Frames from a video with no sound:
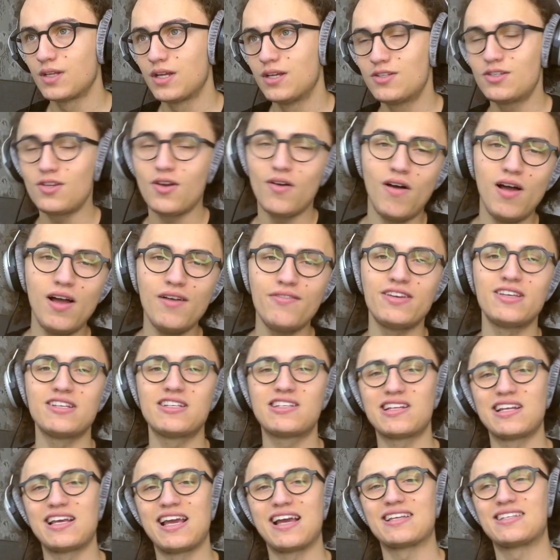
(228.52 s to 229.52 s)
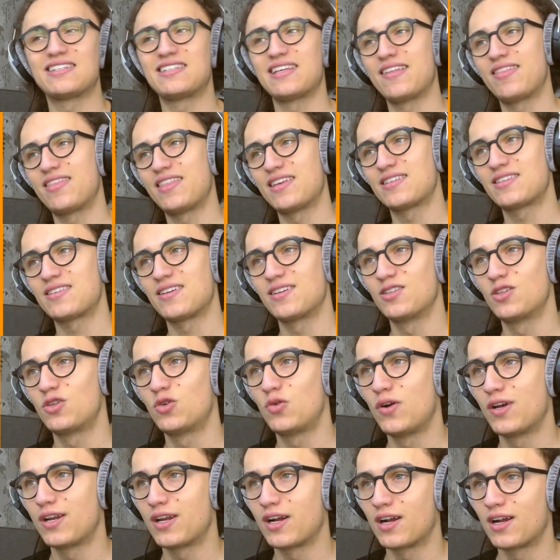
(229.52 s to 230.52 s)
So obviously I said this on
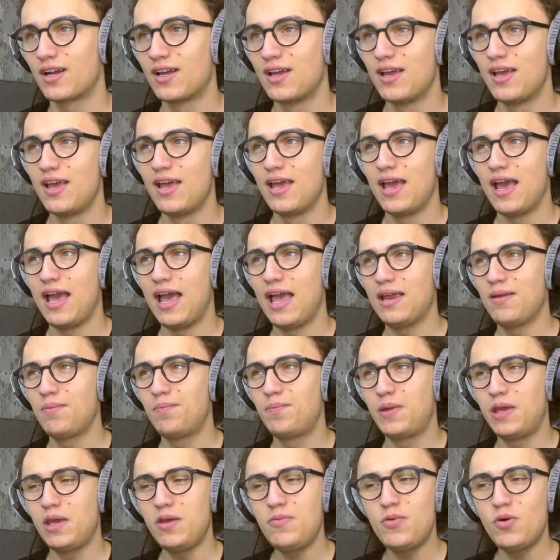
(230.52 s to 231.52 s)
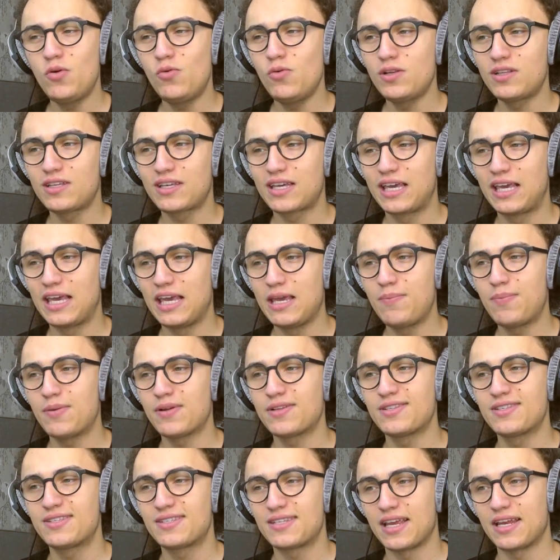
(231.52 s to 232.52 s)
Twitter, and people would keep
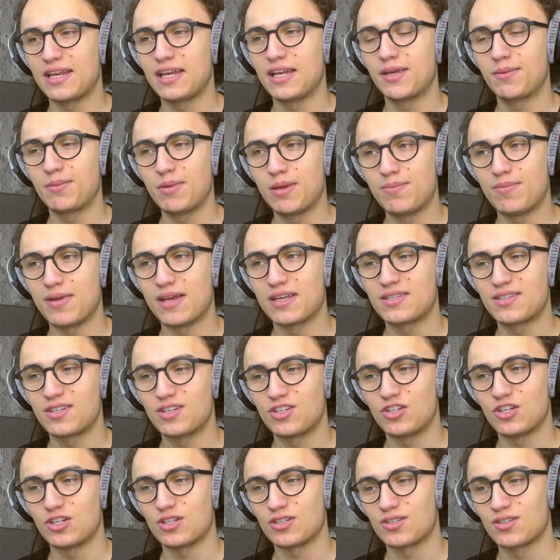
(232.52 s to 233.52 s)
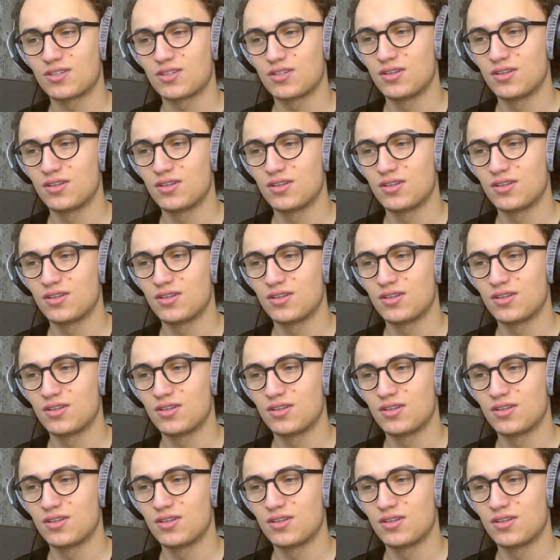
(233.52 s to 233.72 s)
on sending me messages.